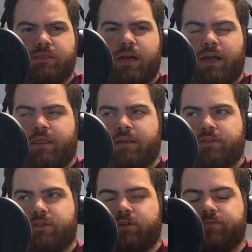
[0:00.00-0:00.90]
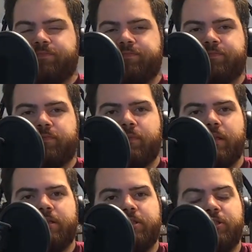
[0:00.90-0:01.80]
I think so.
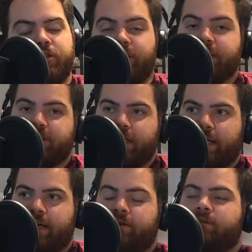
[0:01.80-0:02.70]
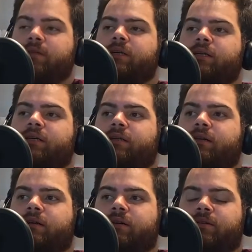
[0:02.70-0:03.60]
You could check it out.
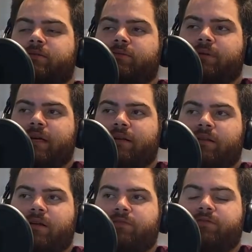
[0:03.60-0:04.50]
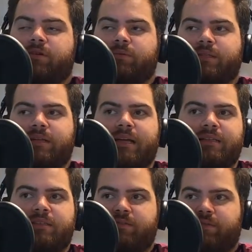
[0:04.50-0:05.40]
We had a lot of fun. We did
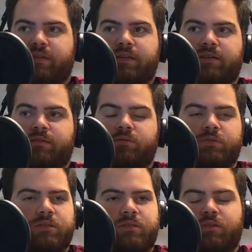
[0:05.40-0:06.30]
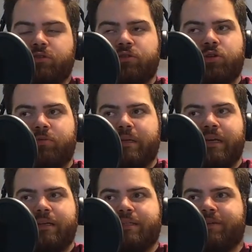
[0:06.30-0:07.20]
ATVing. There's so many
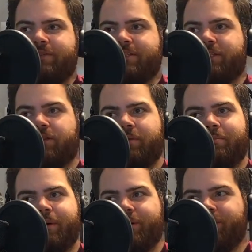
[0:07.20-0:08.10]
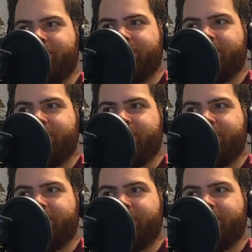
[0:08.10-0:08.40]
activities on the boat.